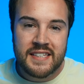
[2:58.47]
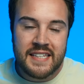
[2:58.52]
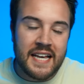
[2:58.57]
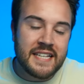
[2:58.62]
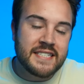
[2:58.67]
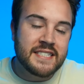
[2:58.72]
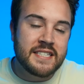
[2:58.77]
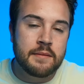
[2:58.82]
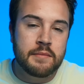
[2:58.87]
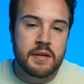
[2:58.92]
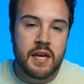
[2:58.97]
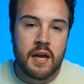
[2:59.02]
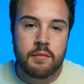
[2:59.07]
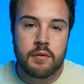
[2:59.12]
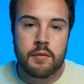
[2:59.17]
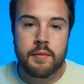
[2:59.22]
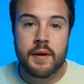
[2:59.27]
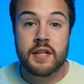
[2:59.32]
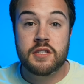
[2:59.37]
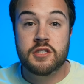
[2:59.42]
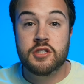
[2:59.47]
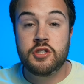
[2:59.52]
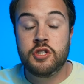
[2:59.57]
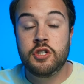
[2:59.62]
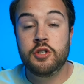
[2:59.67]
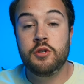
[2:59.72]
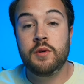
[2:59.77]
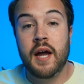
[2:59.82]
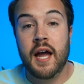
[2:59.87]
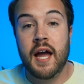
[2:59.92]
Yes, some camera brands
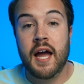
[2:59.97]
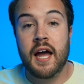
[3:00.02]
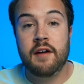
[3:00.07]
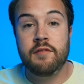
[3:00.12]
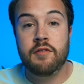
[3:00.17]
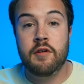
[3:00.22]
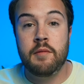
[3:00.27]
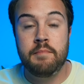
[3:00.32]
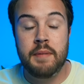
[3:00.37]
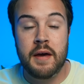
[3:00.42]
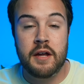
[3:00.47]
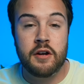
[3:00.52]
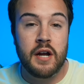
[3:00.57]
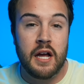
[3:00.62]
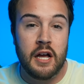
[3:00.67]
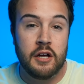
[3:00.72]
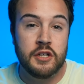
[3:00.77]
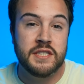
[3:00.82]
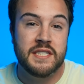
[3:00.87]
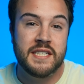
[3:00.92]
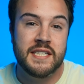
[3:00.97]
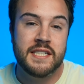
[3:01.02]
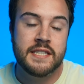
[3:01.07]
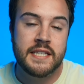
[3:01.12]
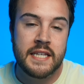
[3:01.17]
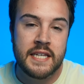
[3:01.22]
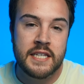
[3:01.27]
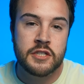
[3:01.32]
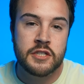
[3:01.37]
do have better LCD